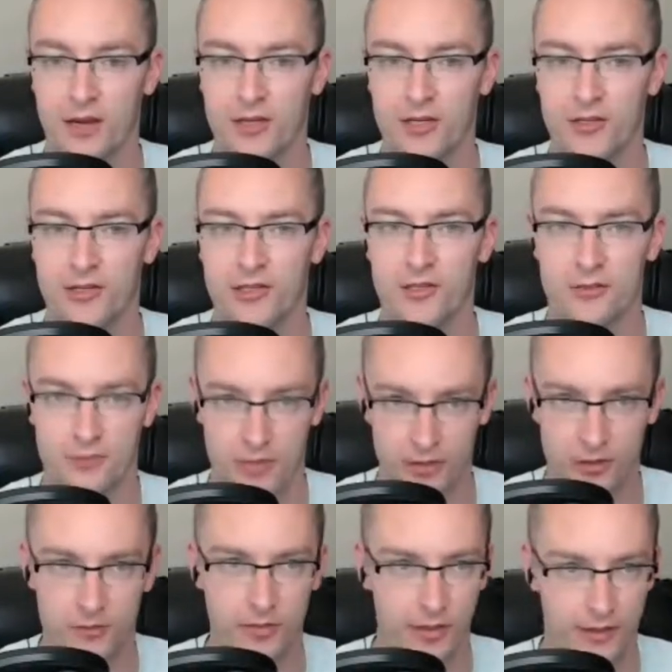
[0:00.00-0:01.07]
current
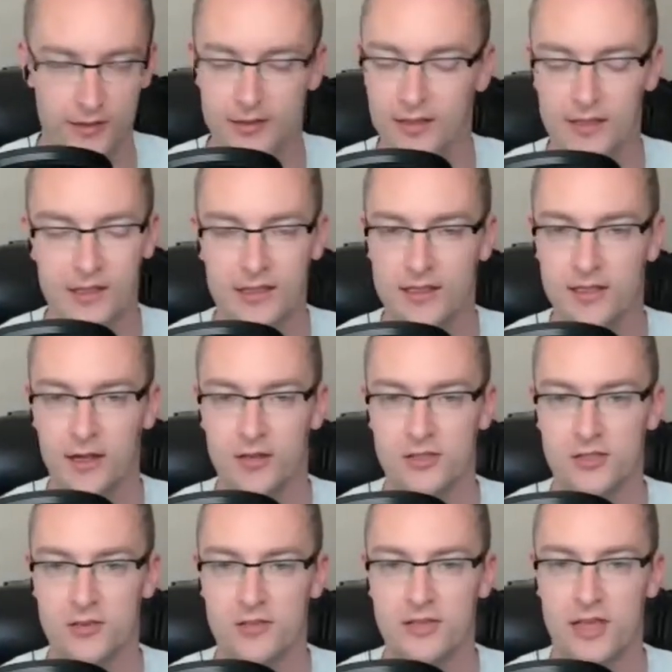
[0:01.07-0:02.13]
career. But, as
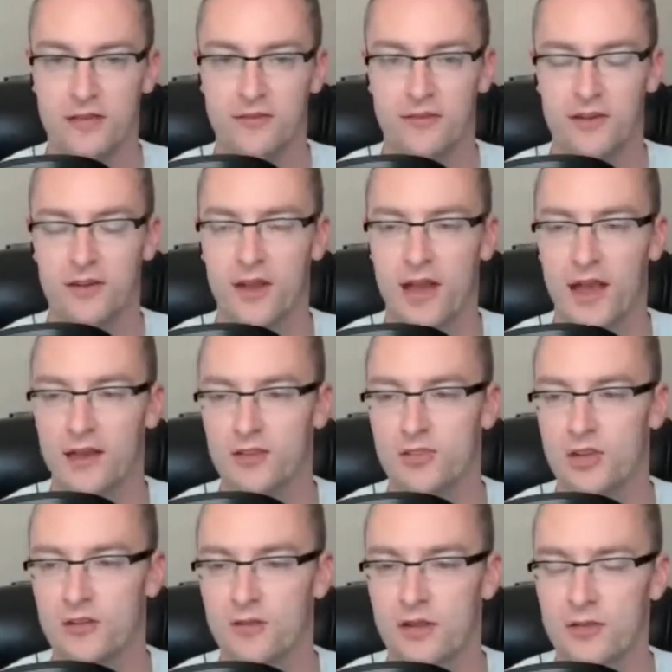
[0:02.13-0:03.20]
soon as I figured out how to
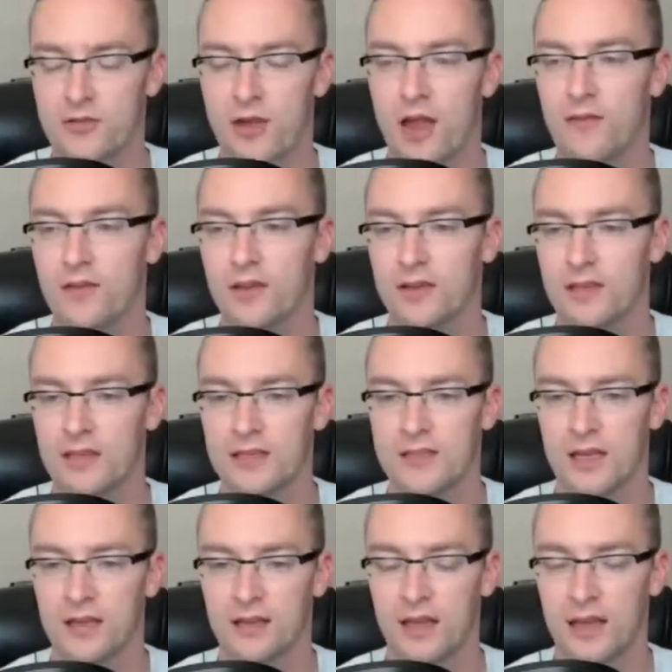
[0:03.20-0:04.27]
generate traffic and leads
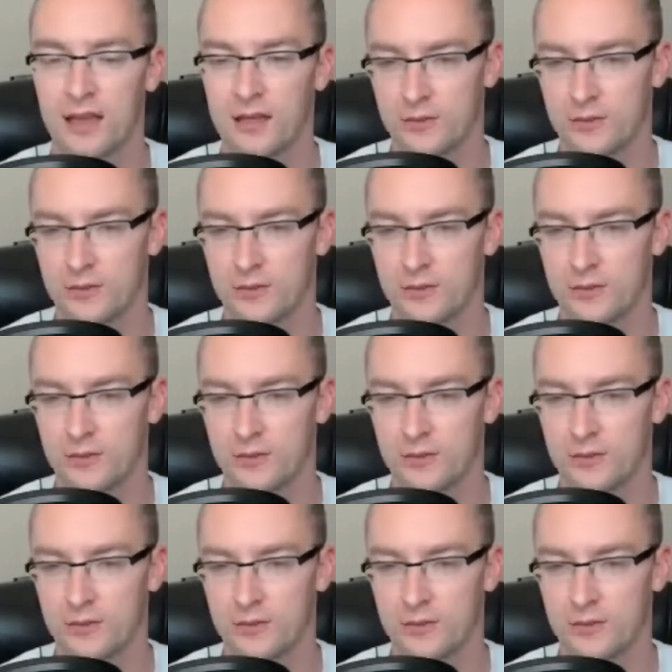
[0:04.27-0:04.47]
online,